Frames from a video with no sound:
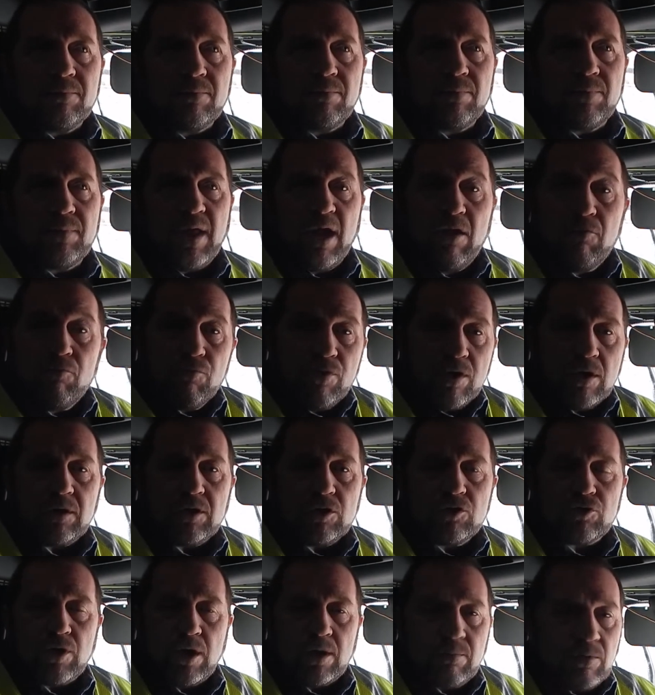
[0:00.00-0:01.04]
they really
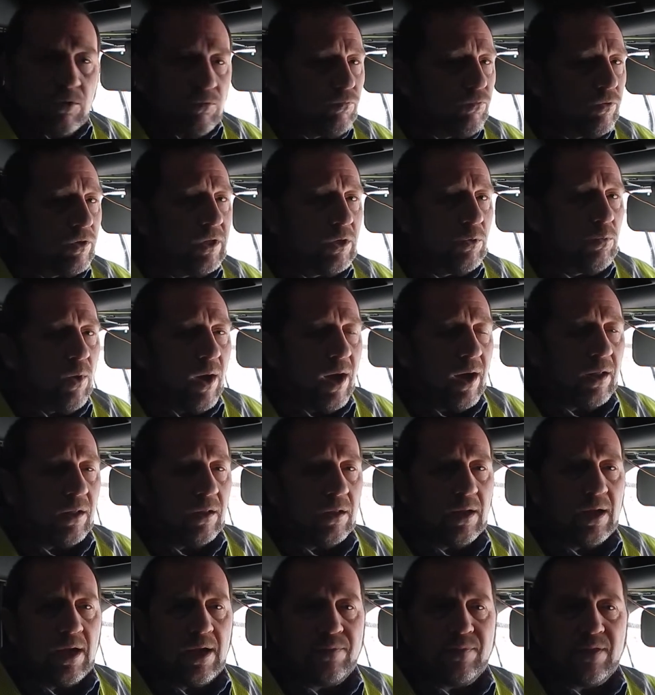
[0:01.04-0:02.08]
trained me really well.
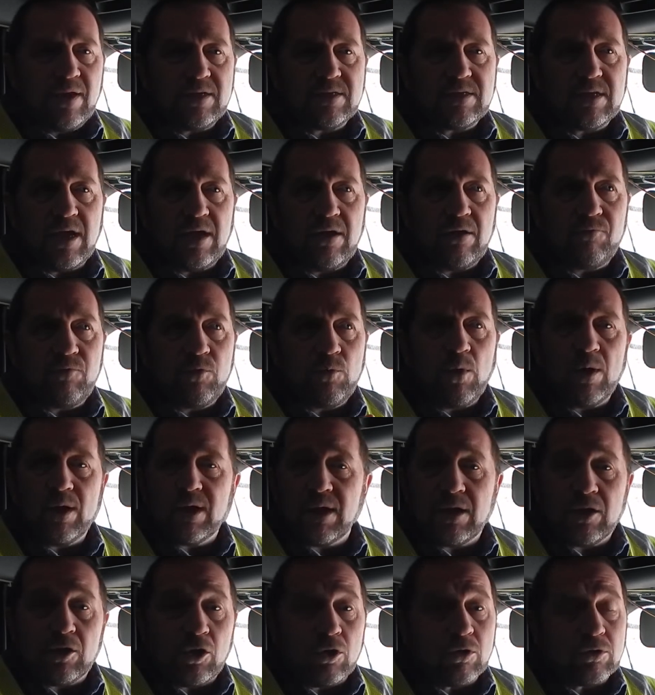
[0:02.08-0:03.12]
And they said, if you want to
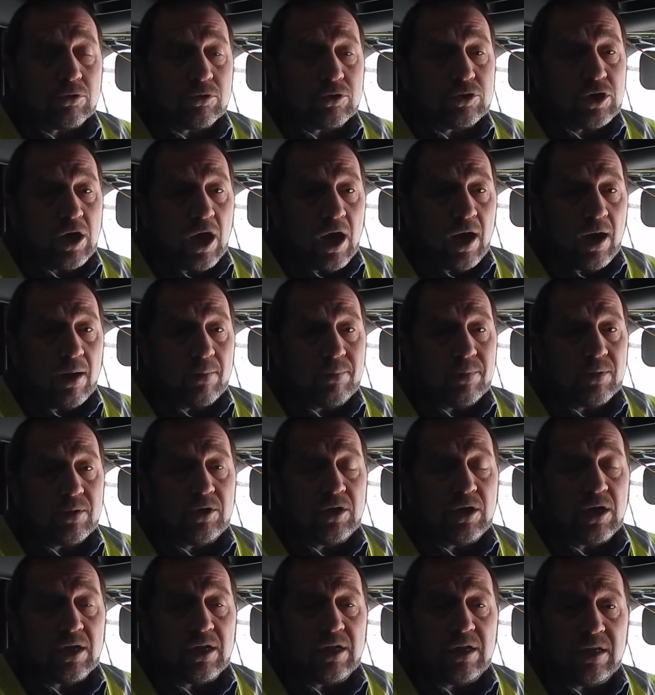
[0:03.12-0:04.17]
get a local job, you're
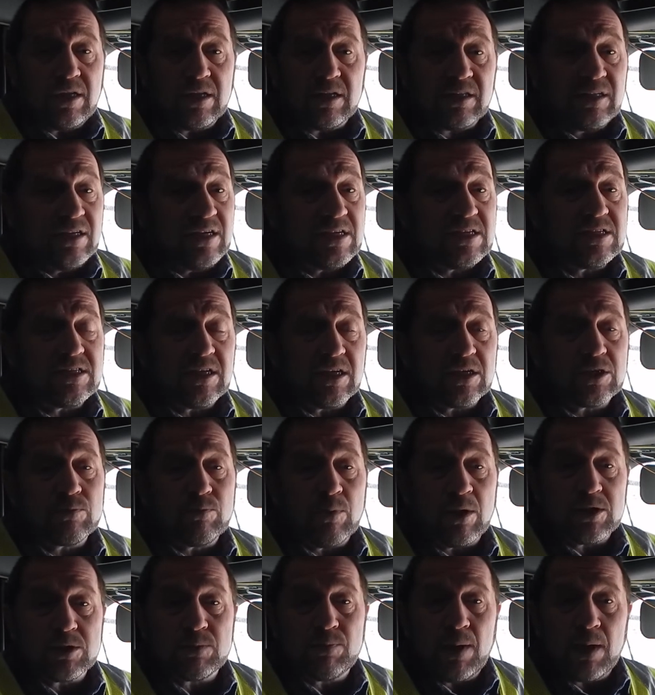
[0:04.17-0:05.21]
going to need at least 6
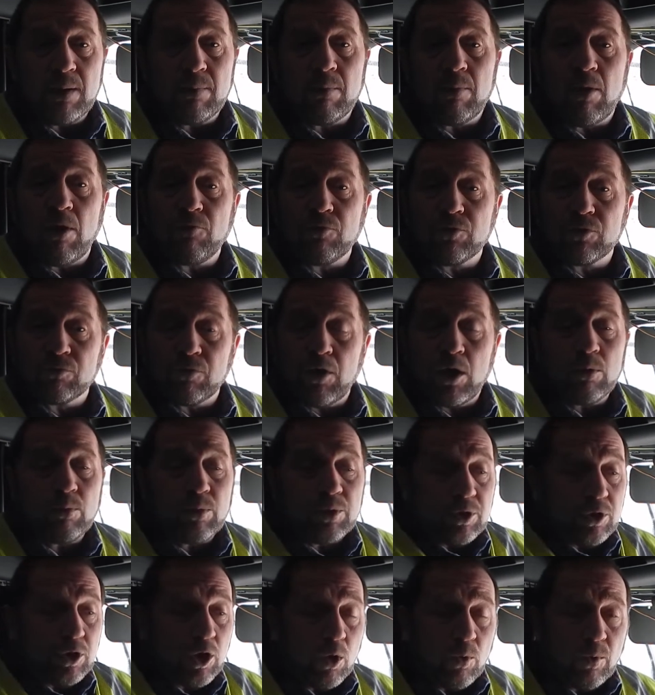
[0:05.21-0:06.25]
months minimum over the road
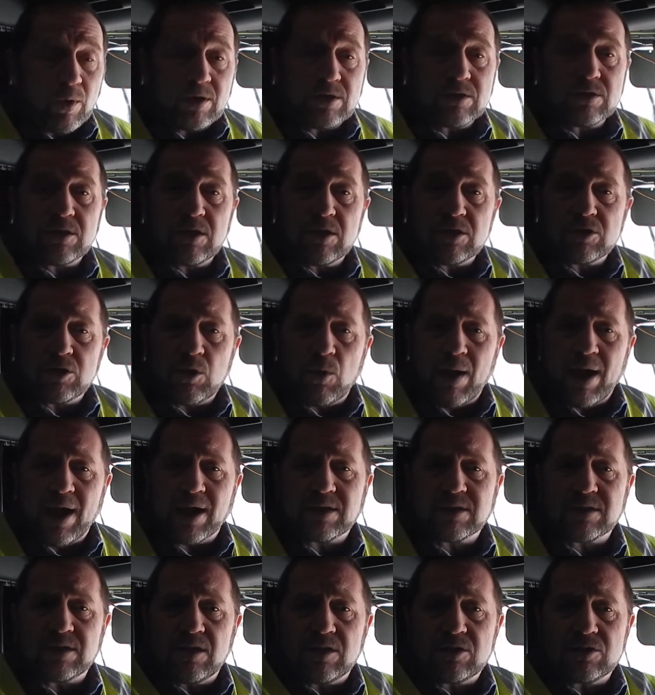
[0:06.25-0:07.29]
with no incidents, no
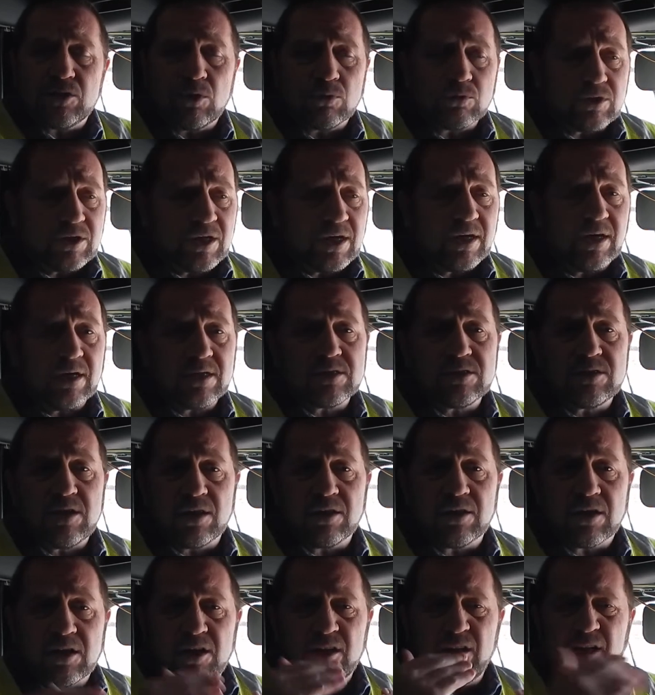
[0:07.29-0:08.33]
accidents, no tickets, no
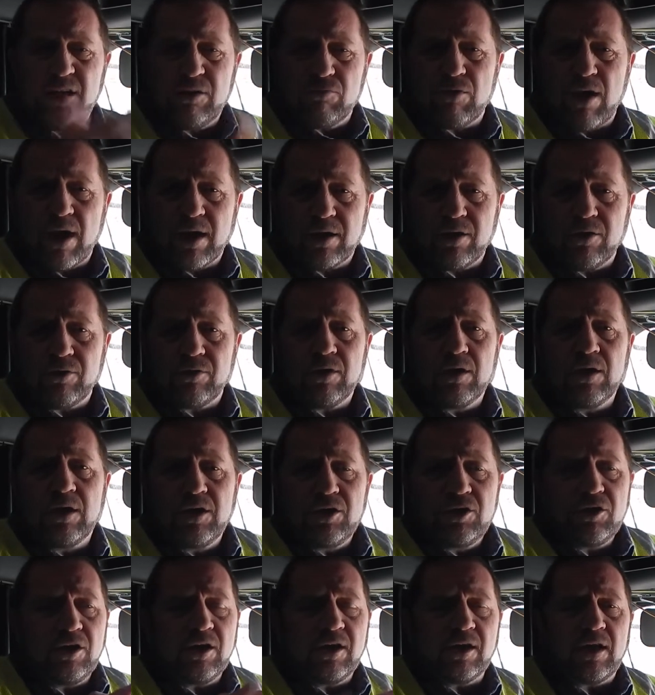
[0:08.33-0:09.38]
clean record.
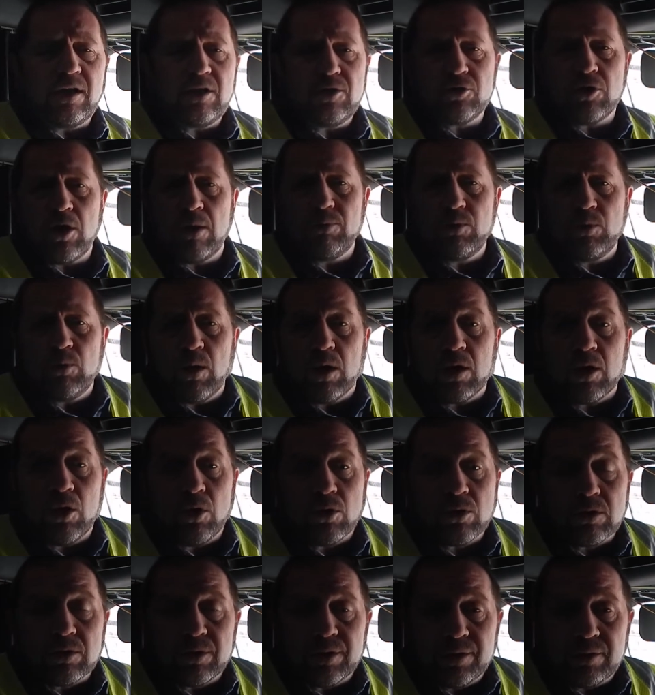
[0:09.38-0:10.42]
You can get any job you want
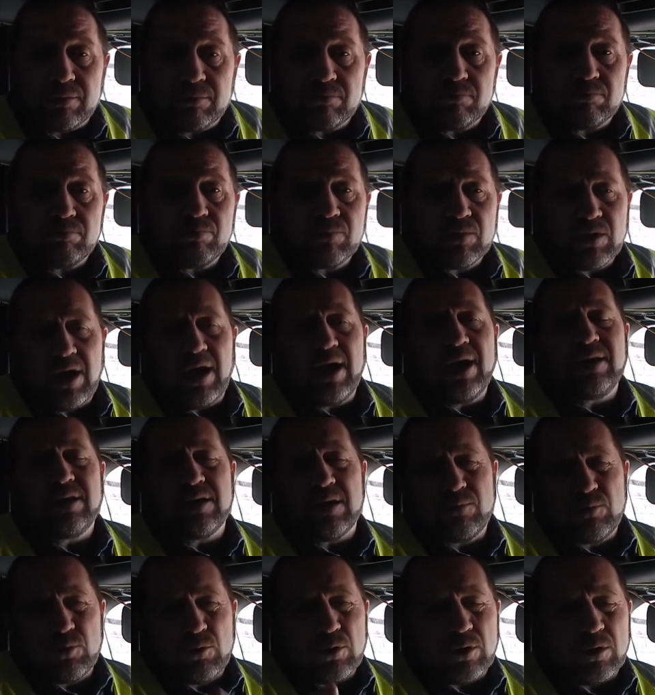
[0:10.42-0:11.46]
locally. I ended
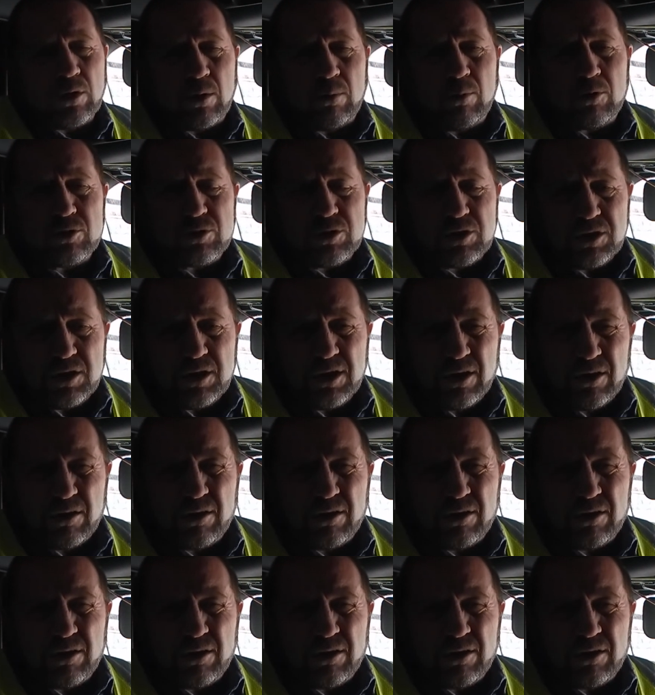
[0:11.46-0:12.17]
up doing it almost a year,